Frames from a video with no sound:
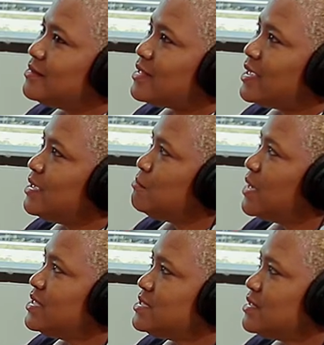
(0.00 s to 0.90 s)
like he
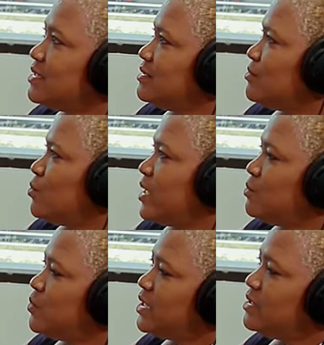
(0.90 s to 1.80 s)
mentioned,
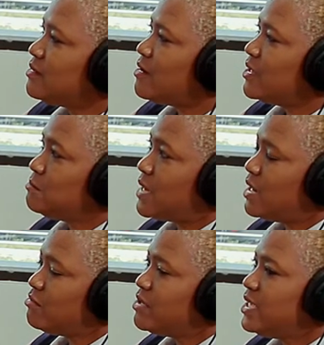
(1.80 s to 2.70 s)
when we got
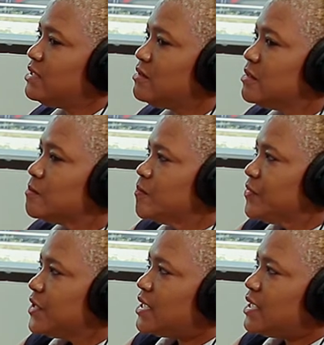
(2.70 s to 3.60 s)
married,
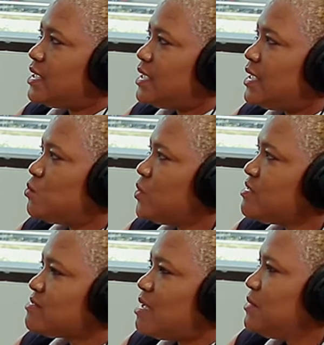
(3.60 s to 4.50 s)
it was
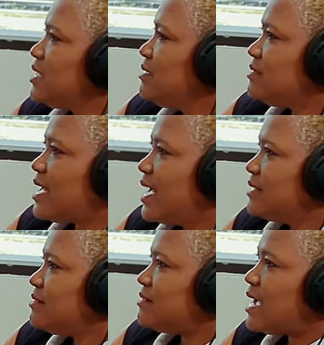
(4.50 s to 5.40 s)
something
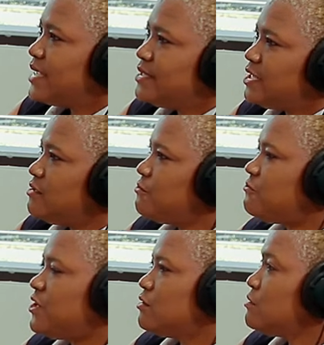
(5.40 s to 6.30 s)
that I didn't
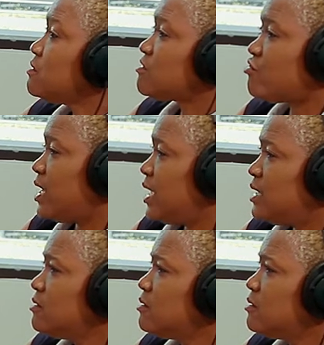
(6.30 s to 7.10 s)
feel strained